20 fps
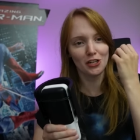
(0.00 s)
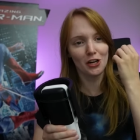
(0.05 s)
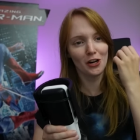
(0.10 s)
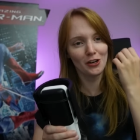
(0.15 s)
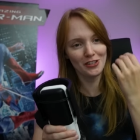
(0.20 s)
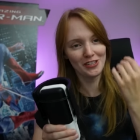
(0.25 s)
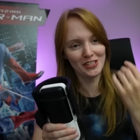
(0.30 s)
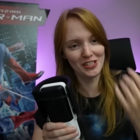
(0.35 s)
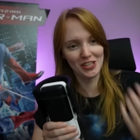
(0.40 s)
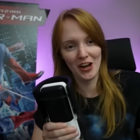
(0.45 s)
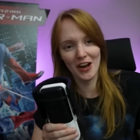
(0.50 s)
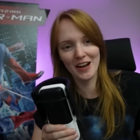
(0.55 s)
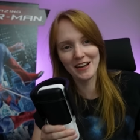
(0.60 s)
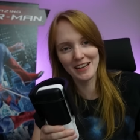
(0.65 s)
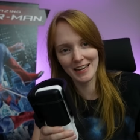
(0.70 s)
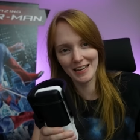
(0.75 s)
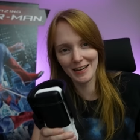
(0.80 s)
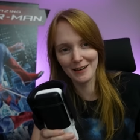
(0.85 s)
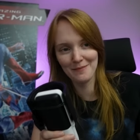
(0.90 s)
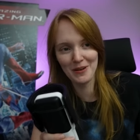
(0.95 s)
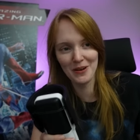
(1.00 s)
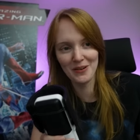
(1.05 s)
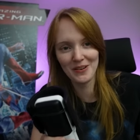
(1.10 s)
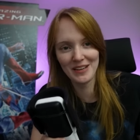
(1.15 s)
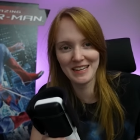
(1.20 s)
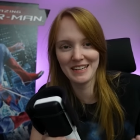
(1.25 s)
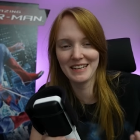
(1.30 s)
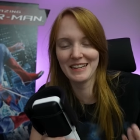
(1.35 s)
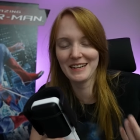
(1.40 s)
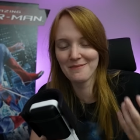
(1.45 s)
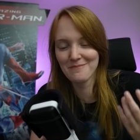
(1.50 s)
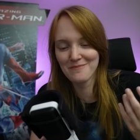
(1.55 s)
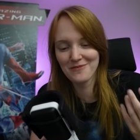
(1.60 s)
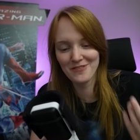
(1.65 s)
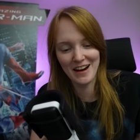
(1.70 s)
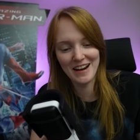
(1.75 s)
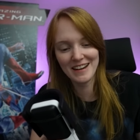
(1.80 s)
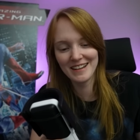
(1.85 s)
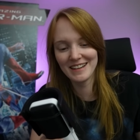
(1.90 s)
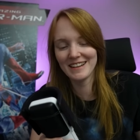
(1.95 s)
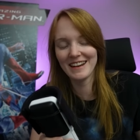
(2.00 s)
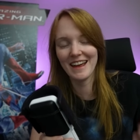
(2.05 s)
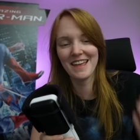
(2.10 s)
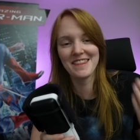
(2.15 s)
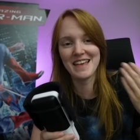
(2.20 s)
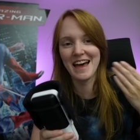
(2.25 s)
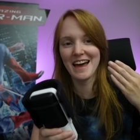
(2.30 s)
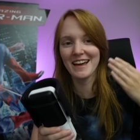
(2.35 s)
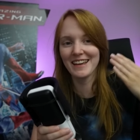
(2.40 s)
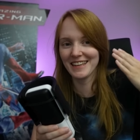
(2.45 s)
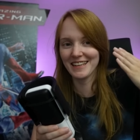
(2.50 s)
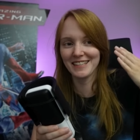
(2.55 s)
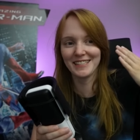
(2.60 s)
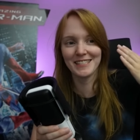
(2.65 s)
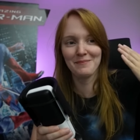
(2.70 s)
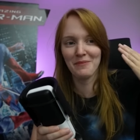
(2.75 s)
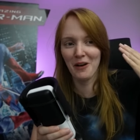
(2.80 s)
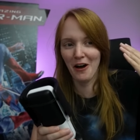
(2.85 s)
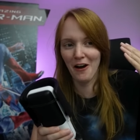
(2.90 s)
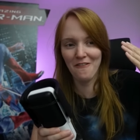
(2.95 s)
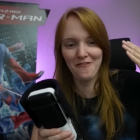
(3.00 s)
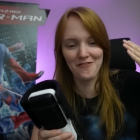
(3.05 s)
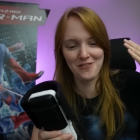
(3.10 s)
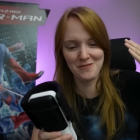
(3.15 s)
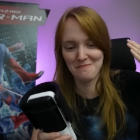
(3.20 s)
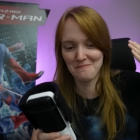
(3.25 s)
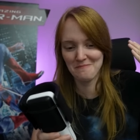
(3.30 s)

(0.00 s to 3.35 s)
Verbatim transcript: starts talking about getting pregnant and that gets him off the